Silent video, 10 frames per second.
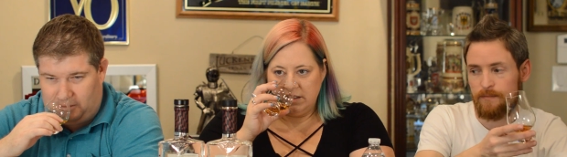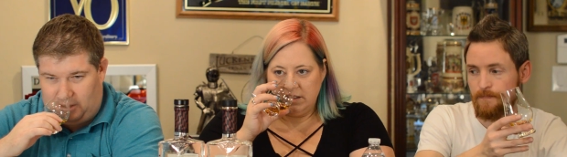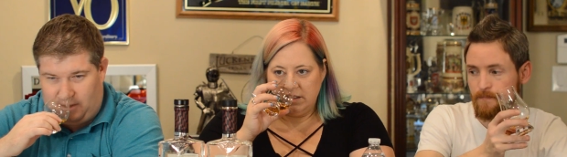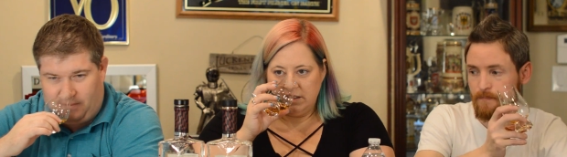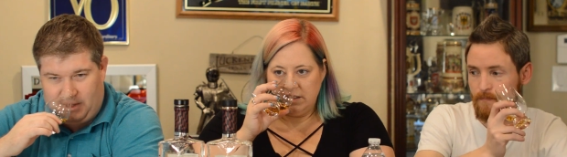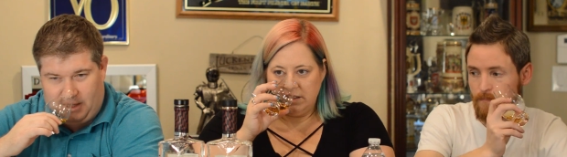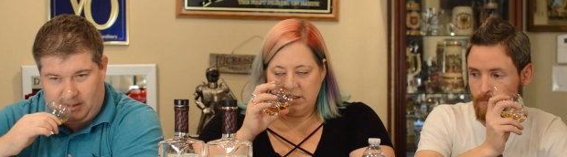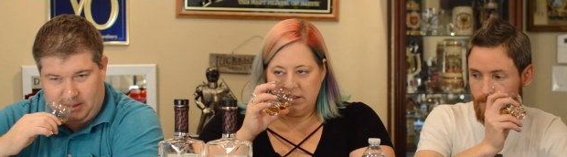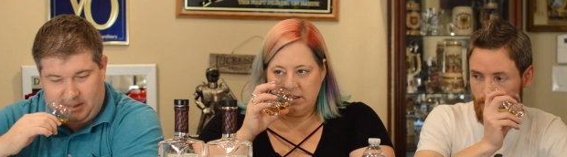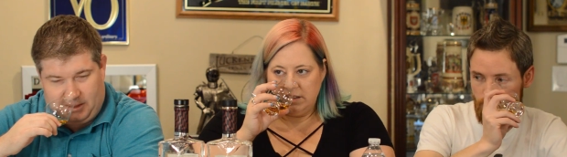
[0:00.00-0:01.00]
Speaker 1: Yeah,
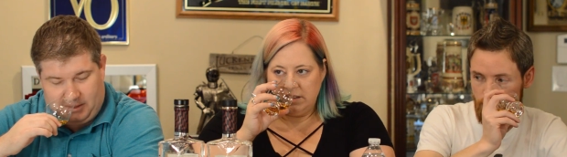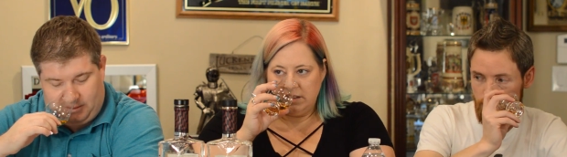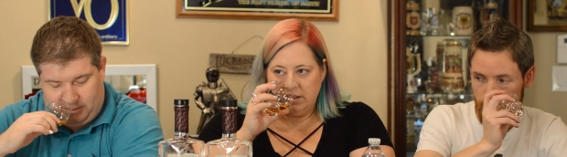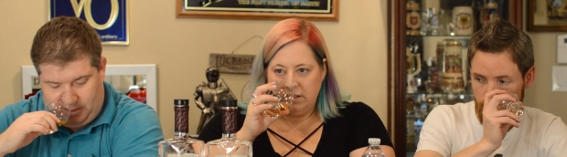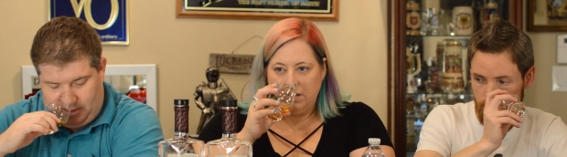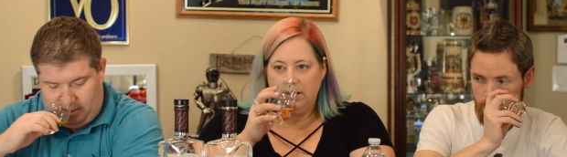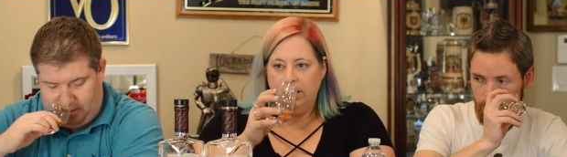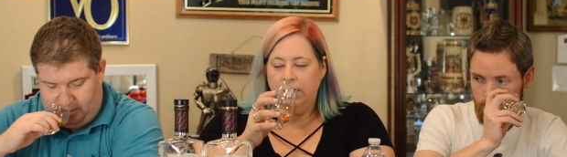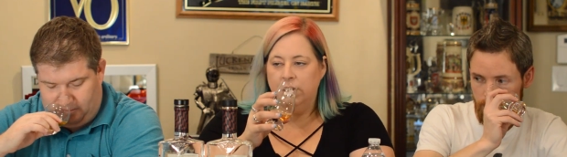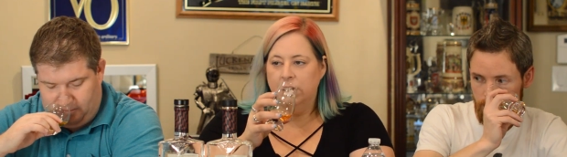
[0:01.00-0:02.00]
vanilla, dill,
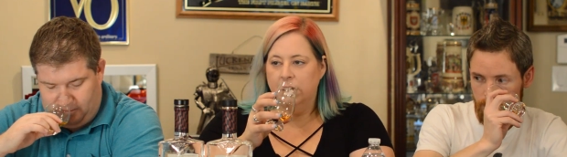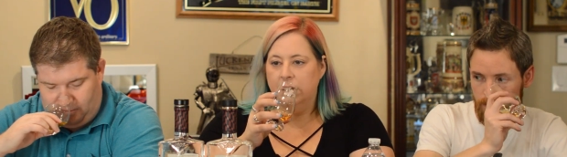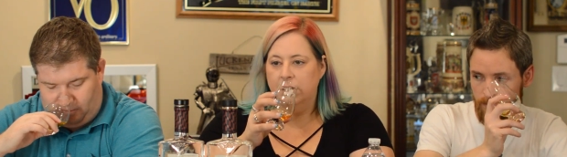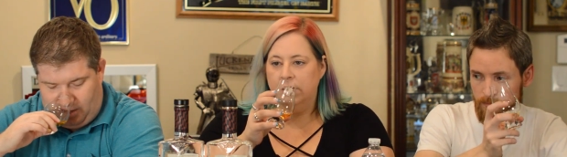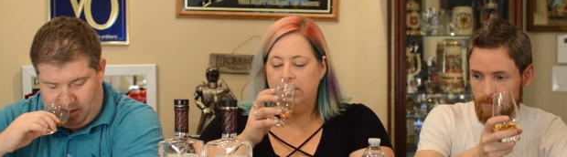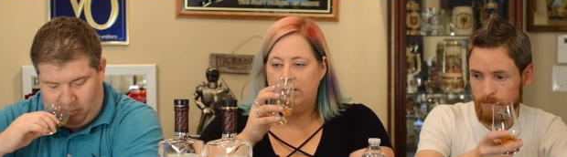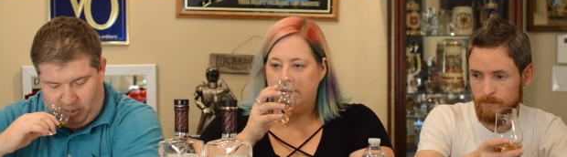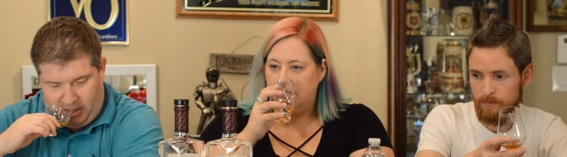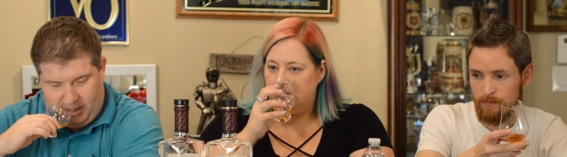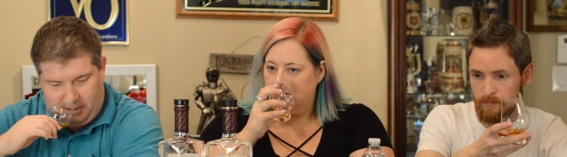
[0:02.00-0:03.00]
rye
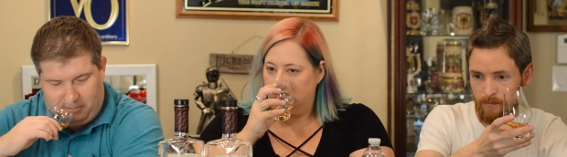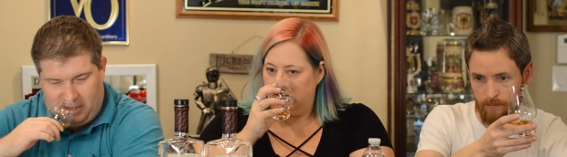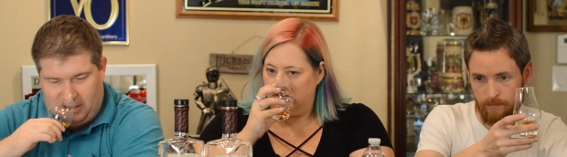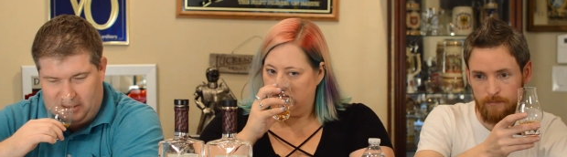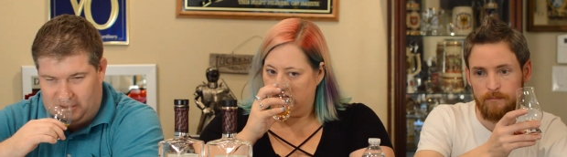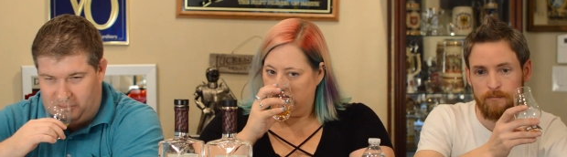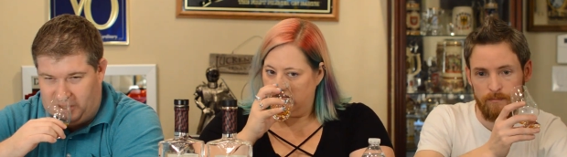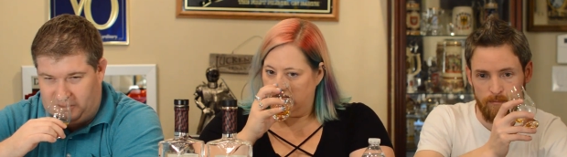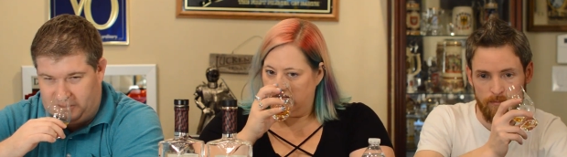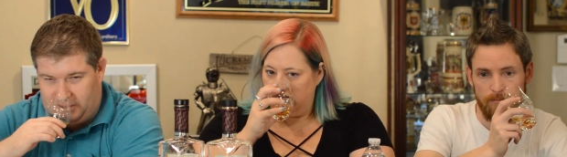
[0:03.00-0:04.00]
bread, mint, and
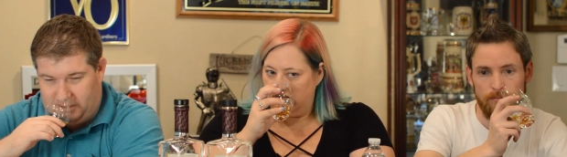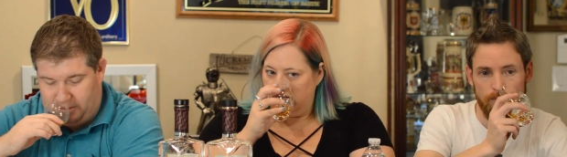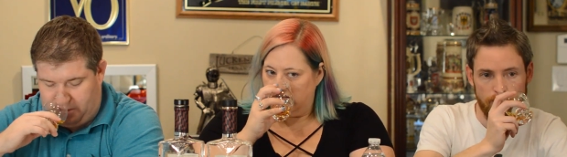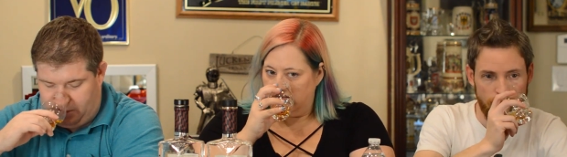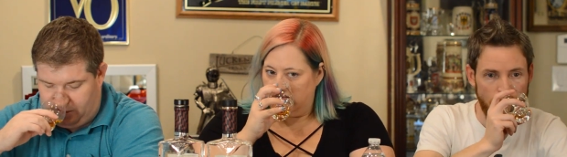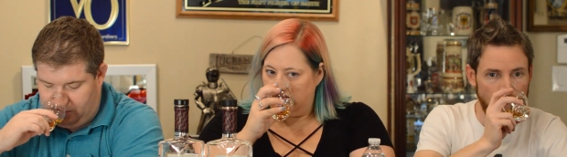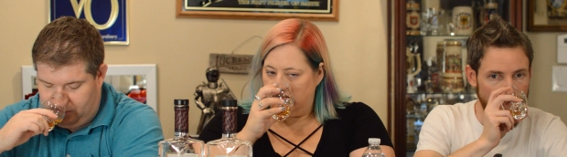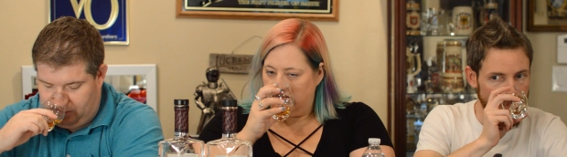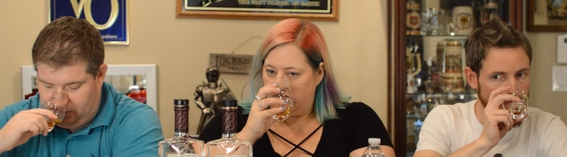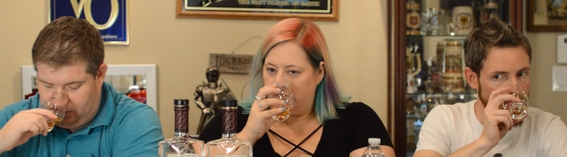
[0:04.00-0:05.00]
pickles.
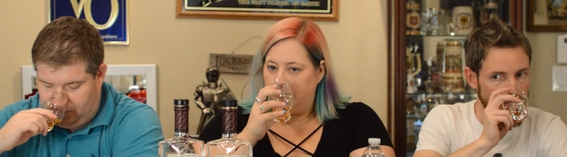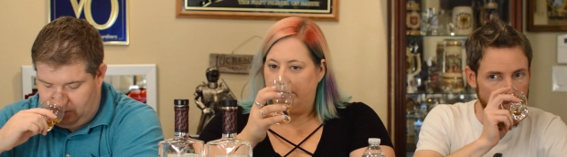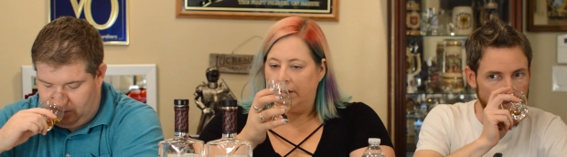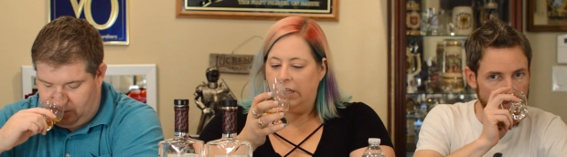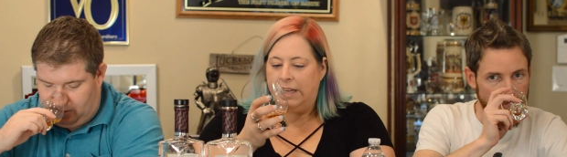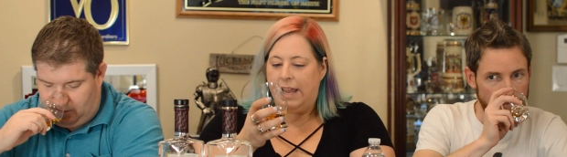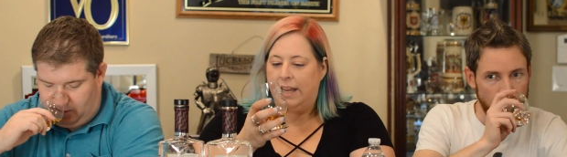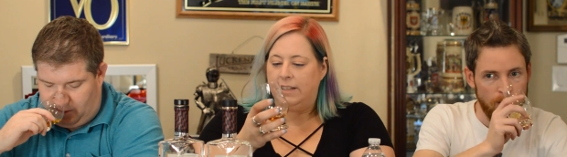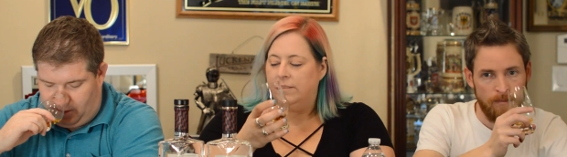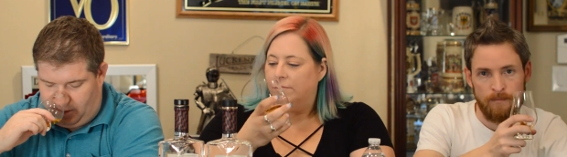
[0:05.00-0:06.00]

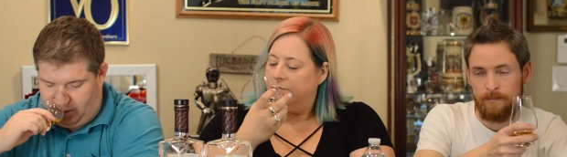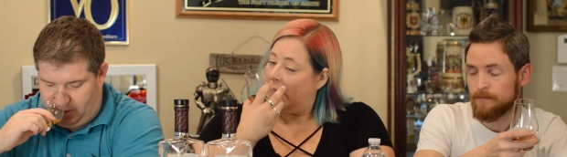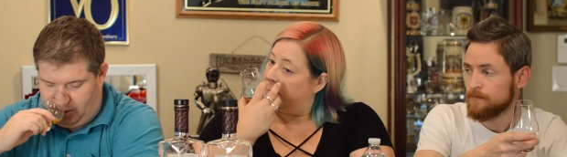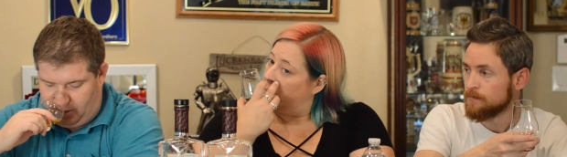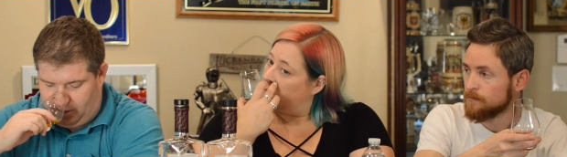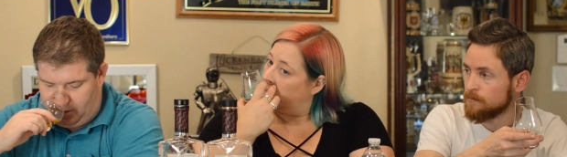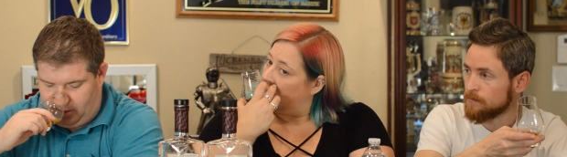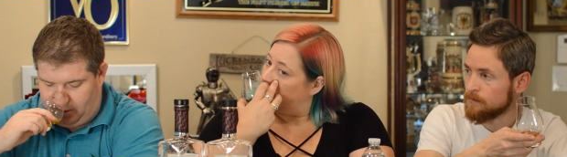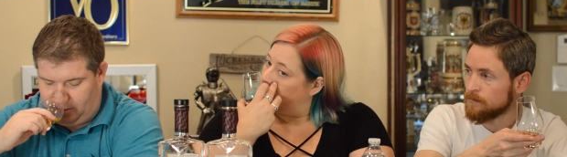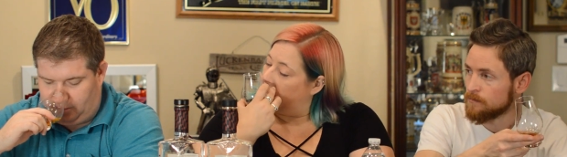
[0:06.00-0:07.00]
Speaker 2: Yeah, like most
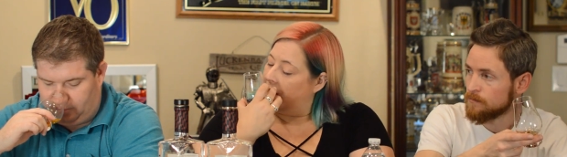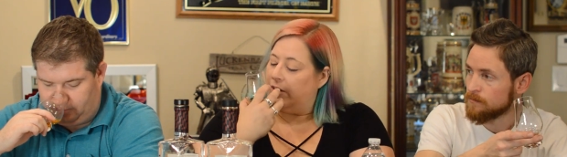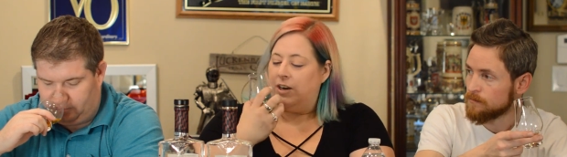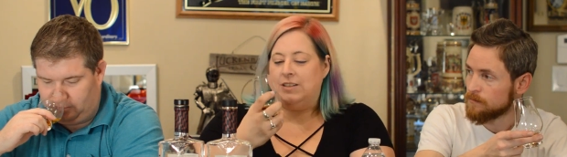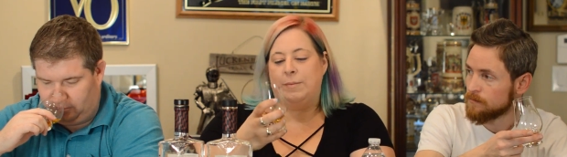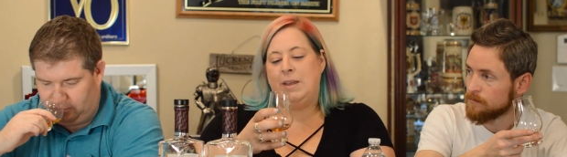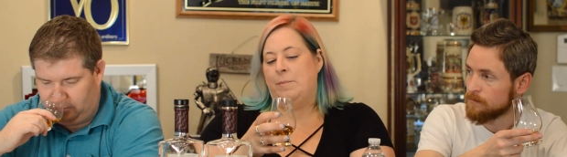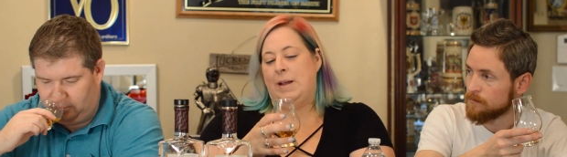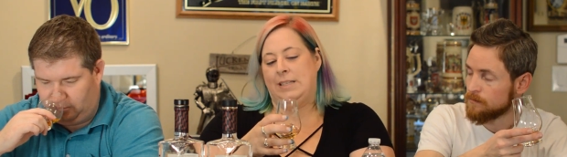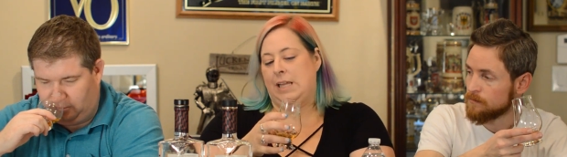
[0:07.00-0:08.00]
ryes for me, I have a hard time
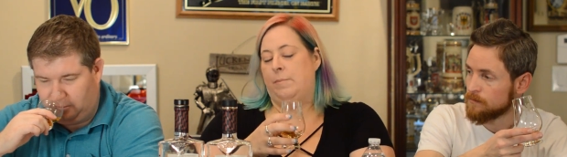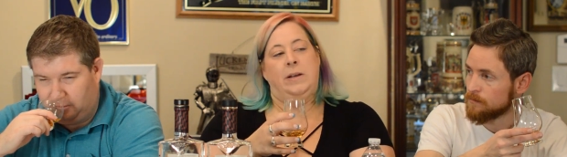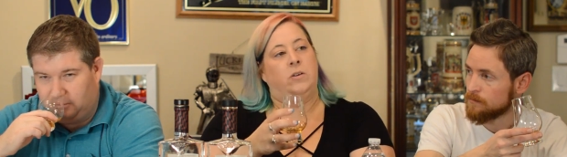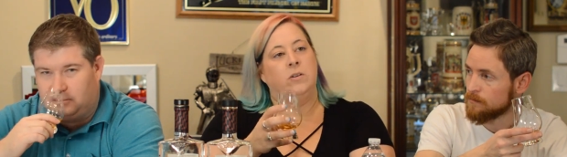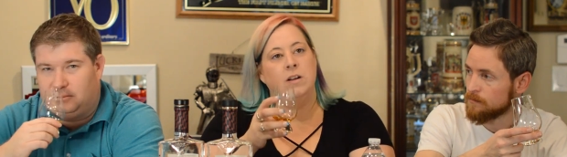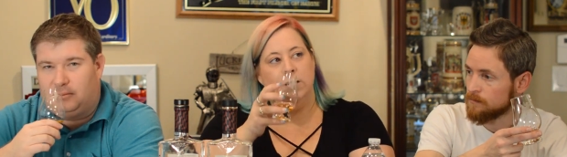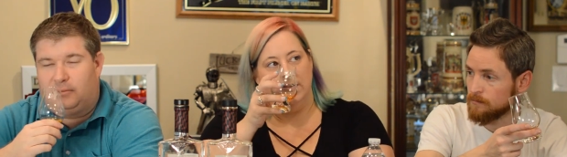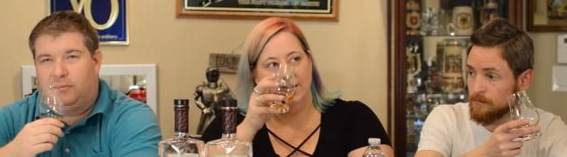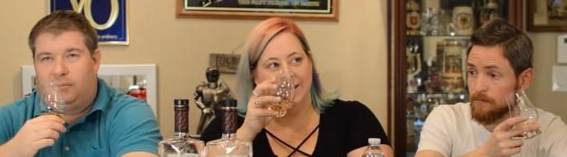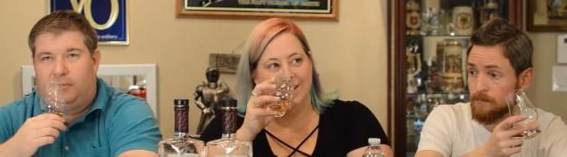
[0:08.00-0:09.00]
getting past that pickle.
Speaker 1: Mm-hmm.